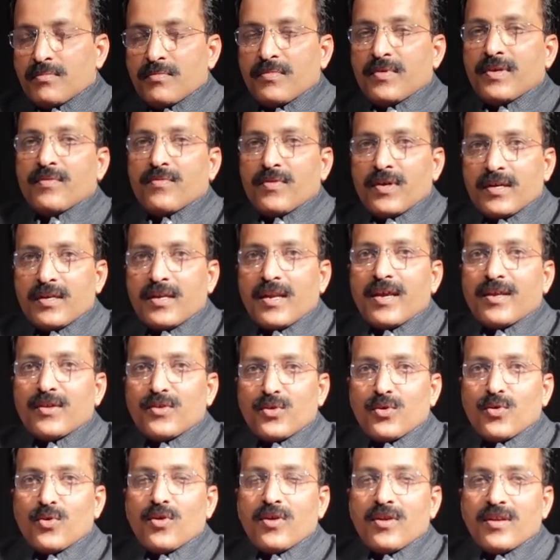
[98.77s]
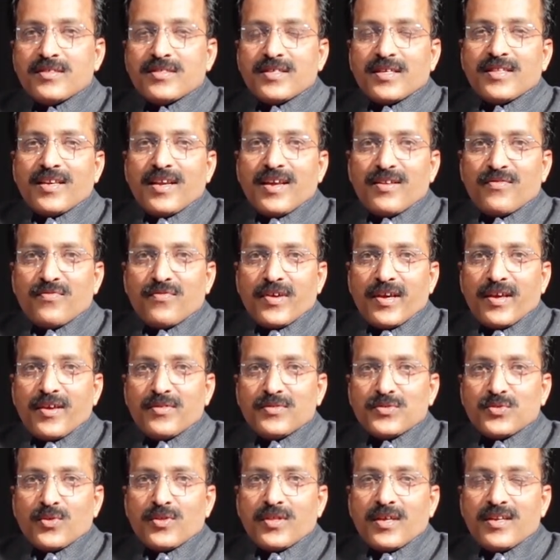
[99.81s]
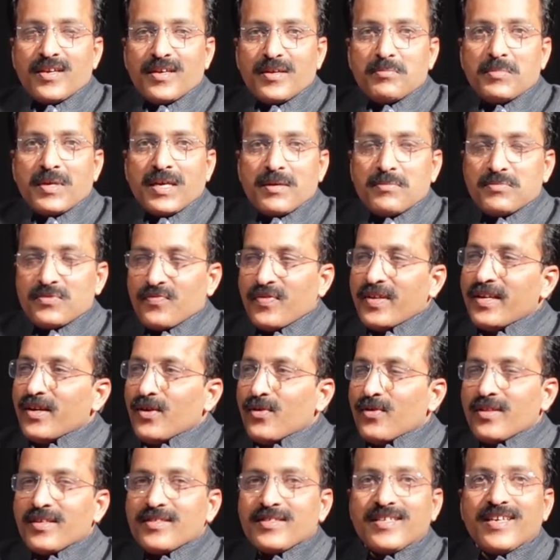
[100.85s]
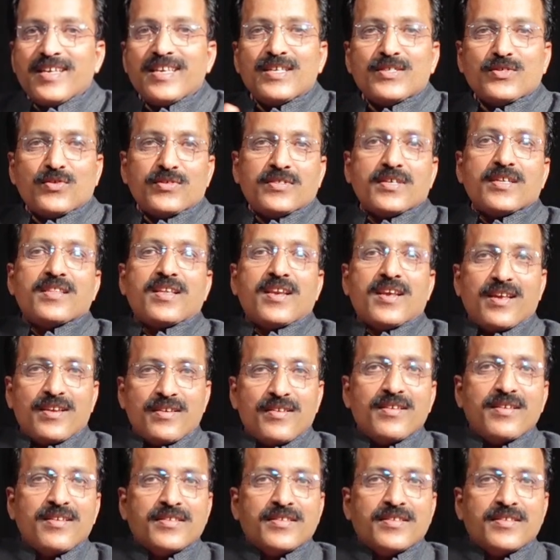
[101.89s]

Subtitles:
We were trying to call it Chandrayaan 5 so that it becomes fit into the series of Chandrayaan.